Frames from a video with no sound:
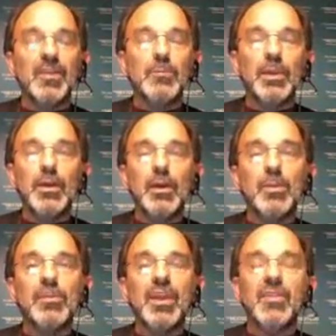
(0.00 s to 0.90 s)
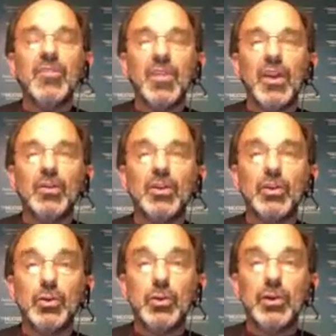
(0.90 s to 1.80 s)
becomes a
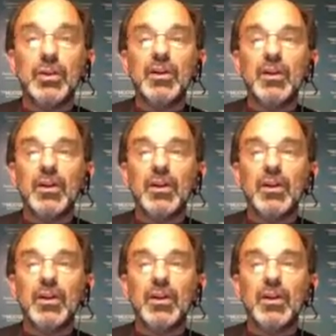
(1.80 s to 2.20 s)
fairly good